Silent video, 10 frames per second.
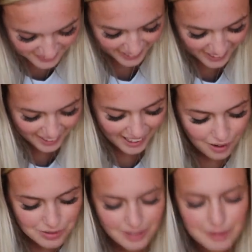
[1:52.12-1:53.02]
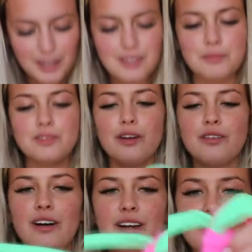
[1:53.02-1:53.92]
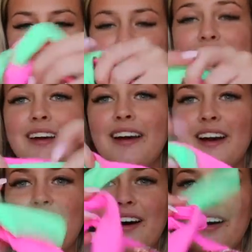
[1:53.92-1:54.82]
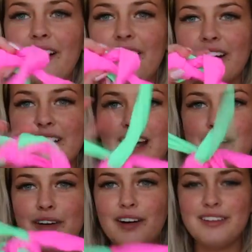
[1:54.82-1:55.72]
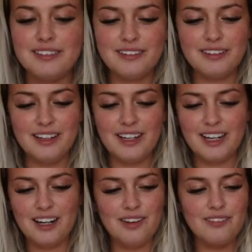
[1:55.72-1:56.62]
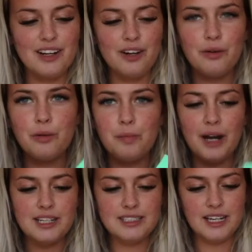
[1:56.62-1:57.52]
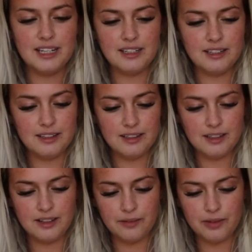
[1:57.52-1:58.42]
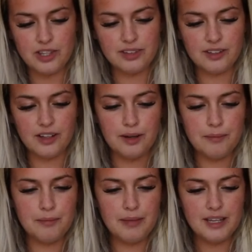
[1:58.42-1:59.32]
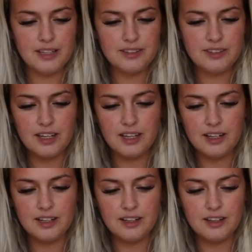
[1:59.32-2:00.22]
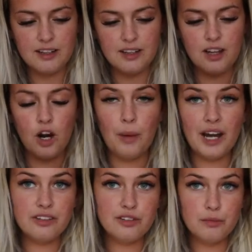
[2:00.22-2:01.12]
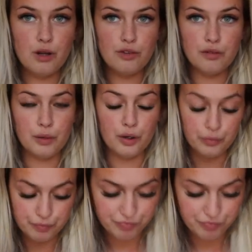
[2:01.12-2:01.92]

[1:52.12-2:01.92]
How do they make them so nice? I could never. How unreal. All padding, which is amazing. Oh, and it's removable.